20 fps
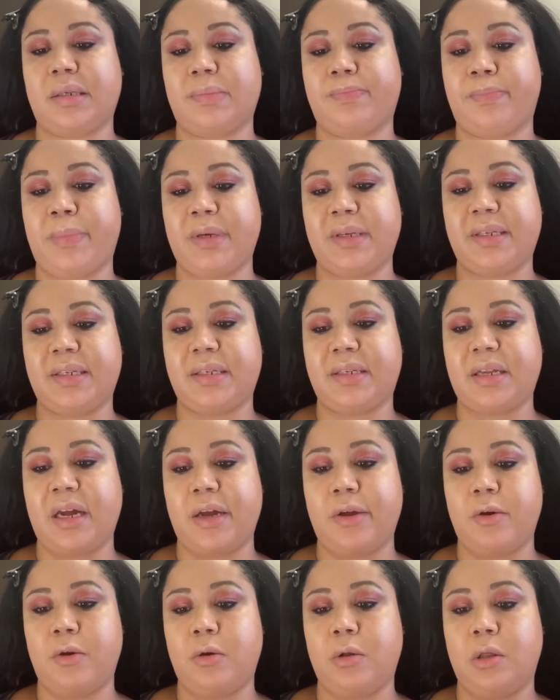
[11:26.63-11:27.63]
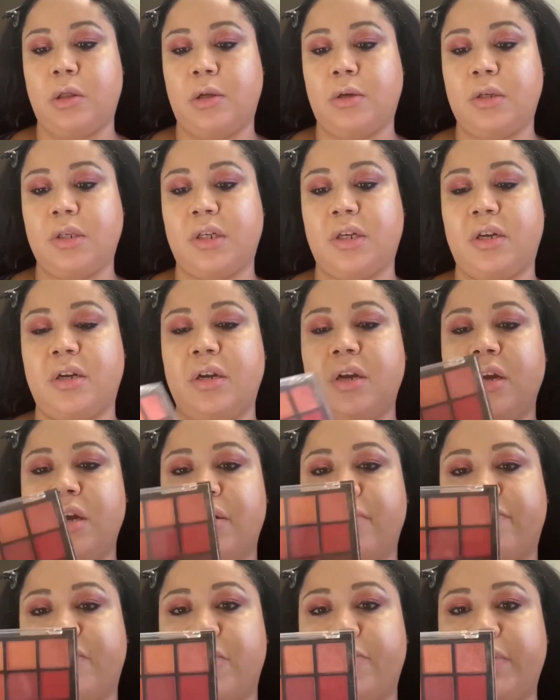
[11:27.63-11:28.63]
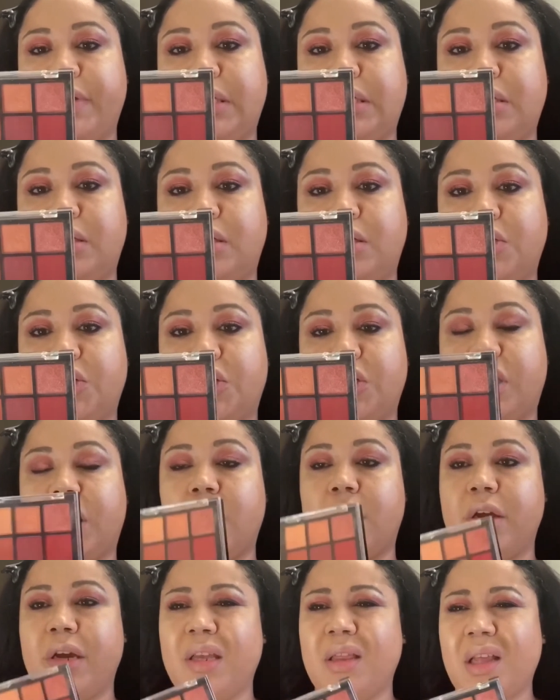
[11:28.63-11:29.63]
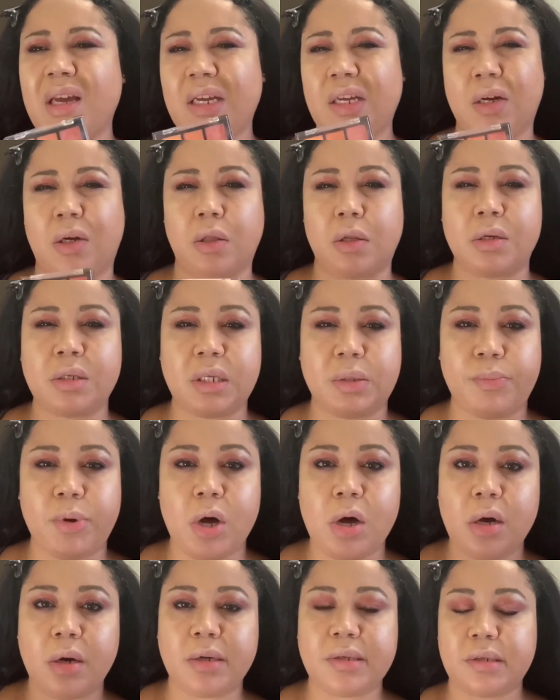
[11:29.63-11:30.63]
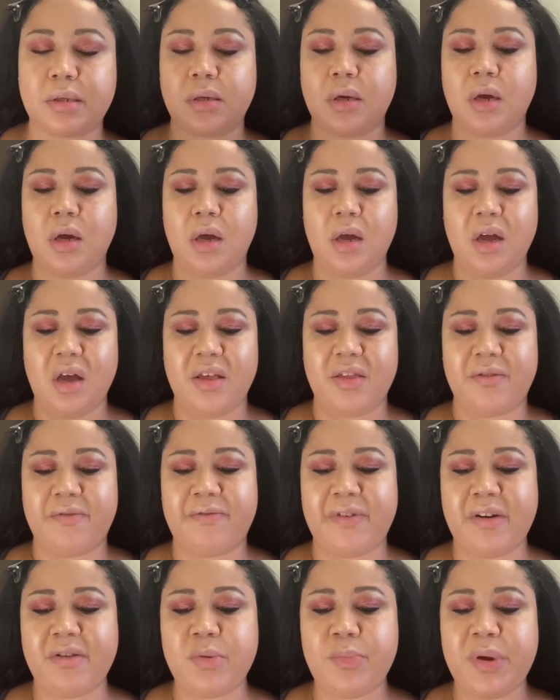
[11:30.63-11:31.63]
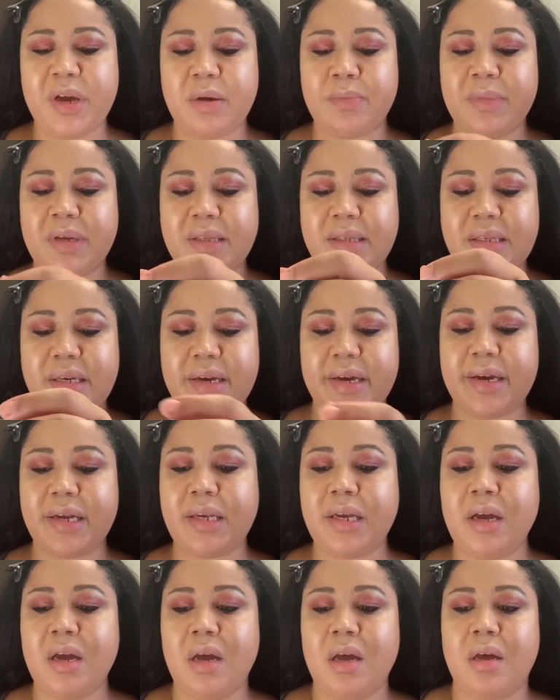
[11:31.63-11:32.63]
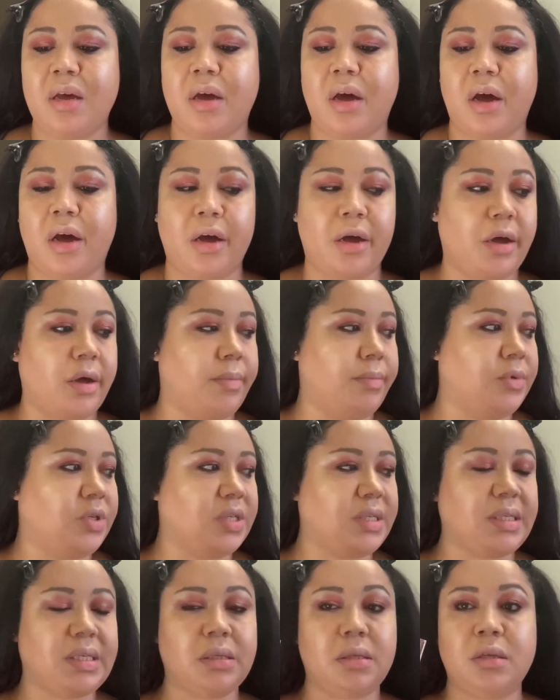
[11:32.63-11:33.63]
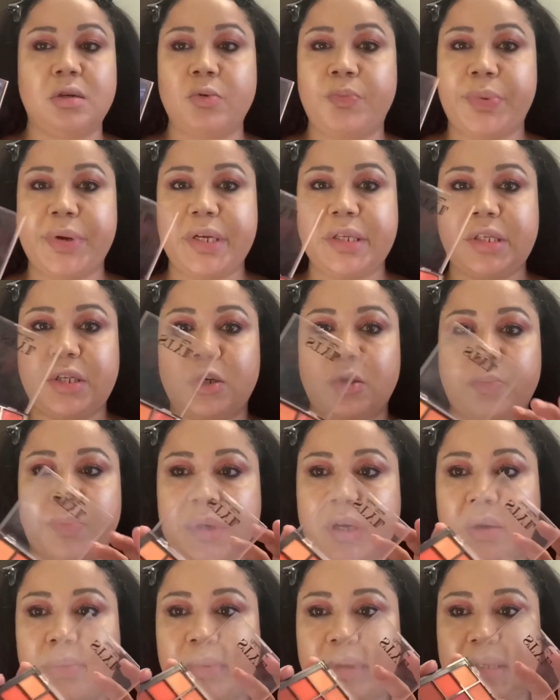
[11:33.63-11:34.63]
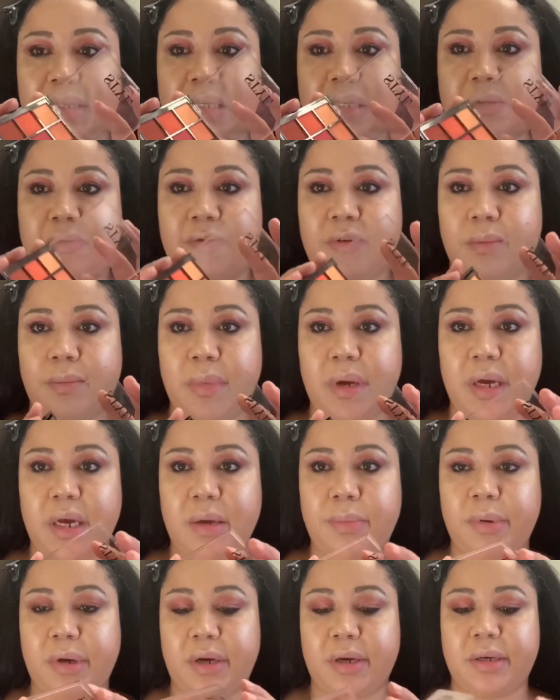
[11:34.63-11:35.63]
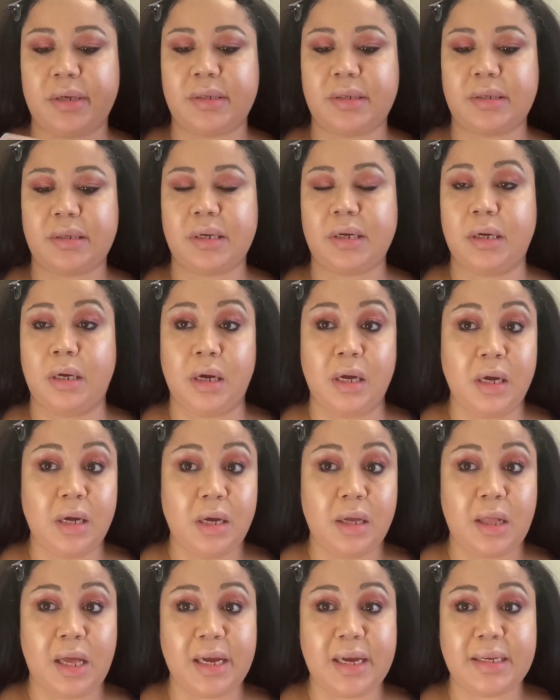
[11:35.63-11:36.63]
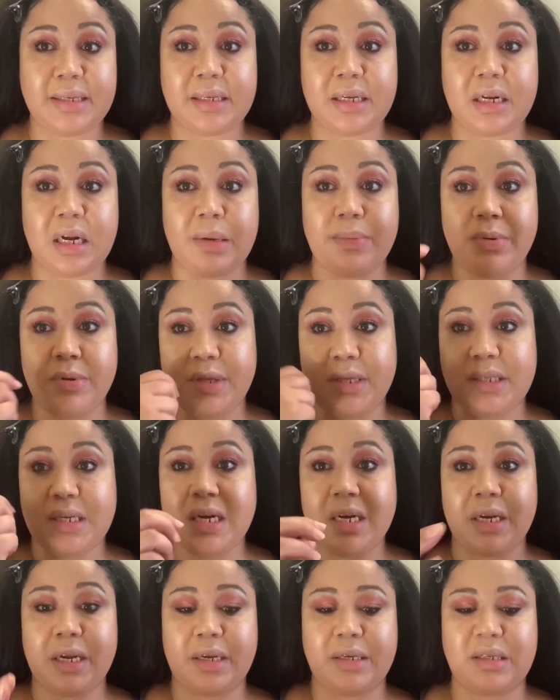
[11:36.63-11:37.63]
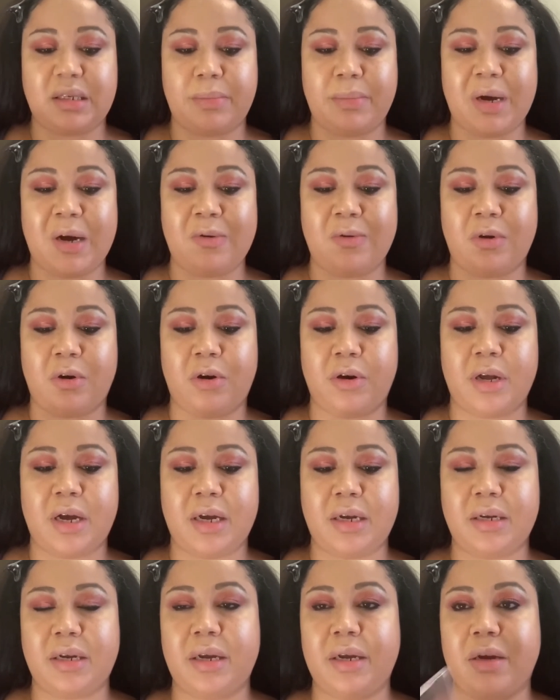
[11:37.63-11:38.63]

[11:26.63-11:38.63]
Style London Velvet Touch. I got it in like a glossy box, very pigmented, just a little bit too pigmented for me because, like I said, I put the tiniest amount on and it